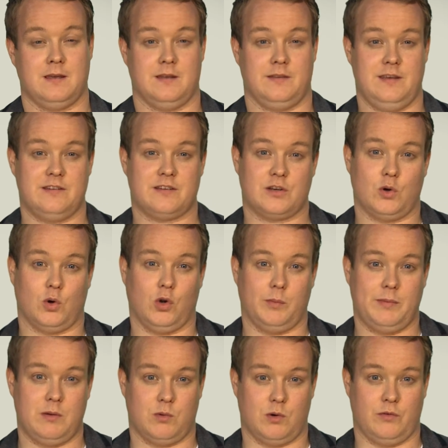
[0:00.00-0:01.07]
These can all
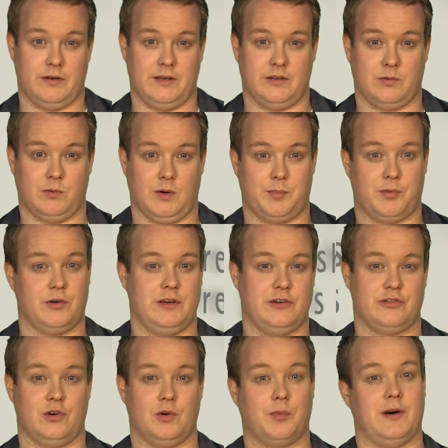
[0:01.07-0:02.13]
be woven into our
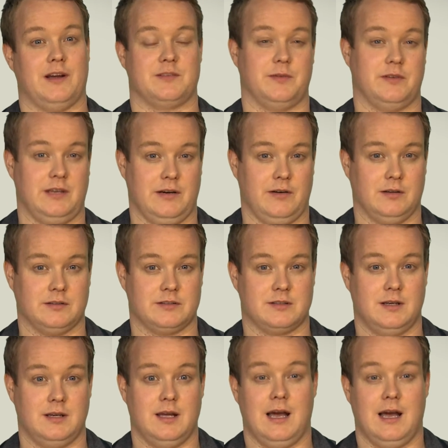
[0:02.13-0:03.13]
pre-show press materials